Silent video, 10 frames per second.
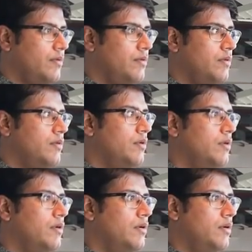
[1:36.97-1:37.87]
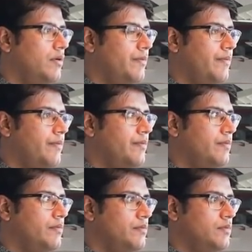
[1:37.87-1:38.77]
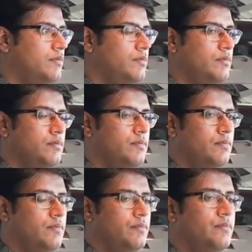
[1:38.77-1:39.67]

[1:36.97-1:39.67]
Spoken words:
This person isn't speaking.